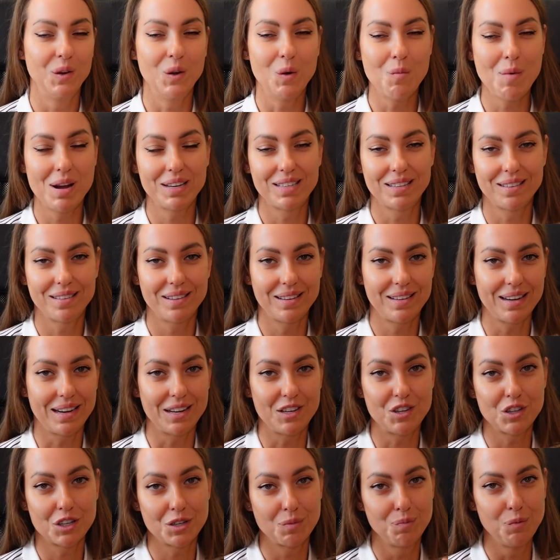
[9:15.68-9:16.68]
no matter that I
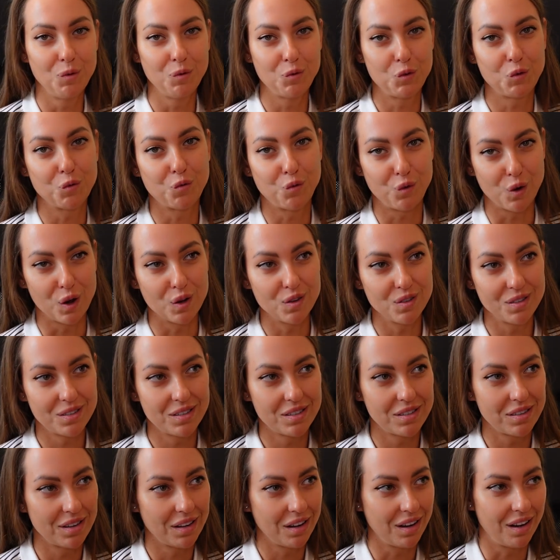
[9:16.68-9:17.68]
just moved to
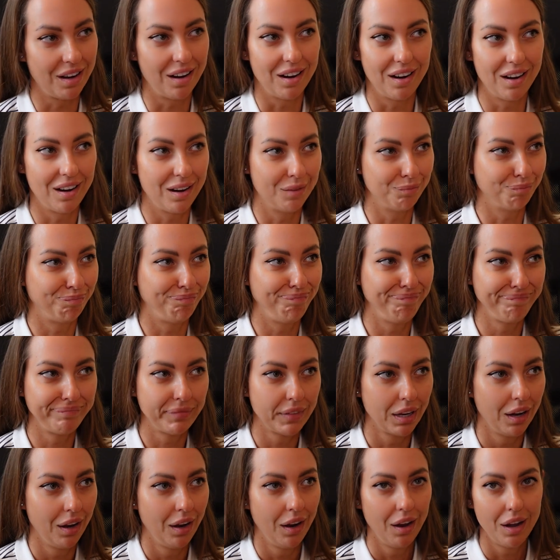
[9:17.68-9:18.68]
France, um,
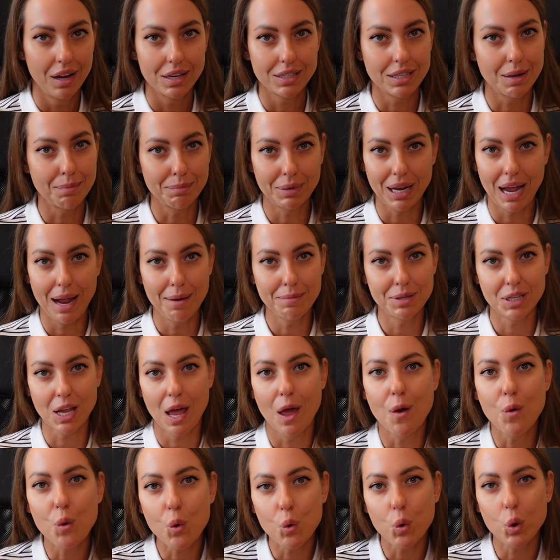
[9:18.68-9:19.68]
sometimes
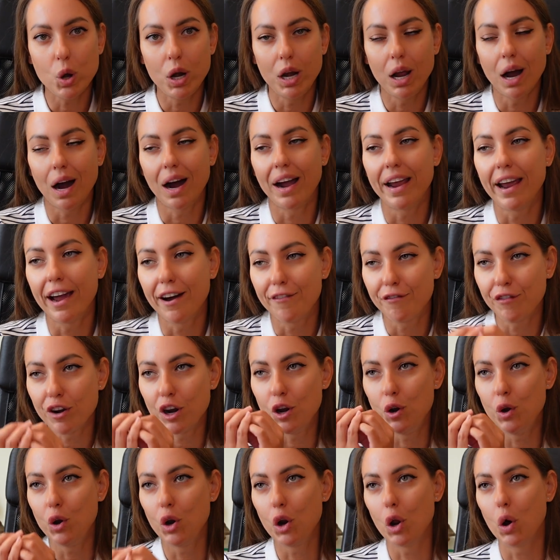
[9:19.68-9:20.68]
I really, I have
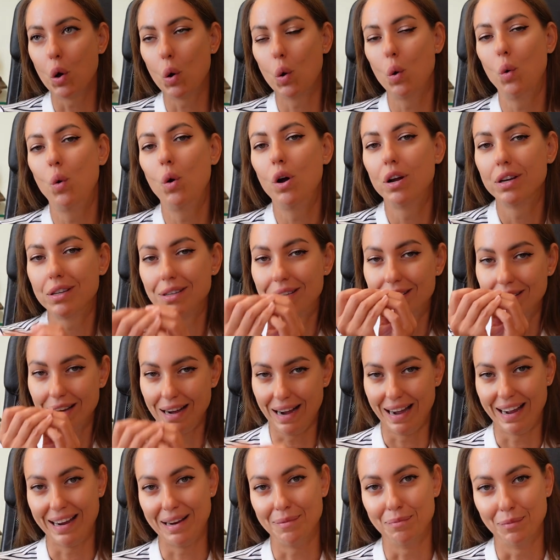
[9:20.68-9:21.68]
no
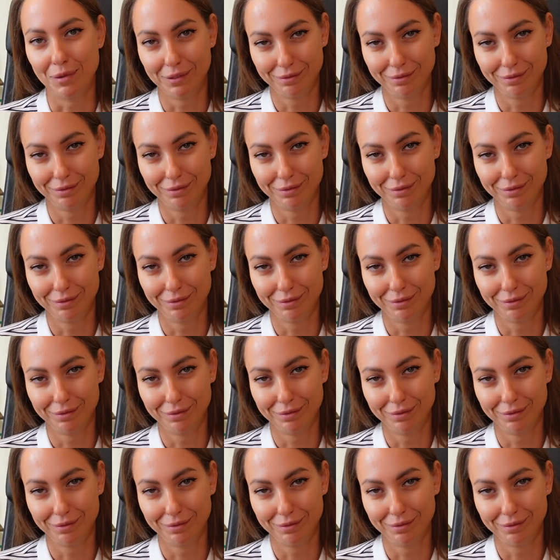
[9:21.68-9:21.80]
time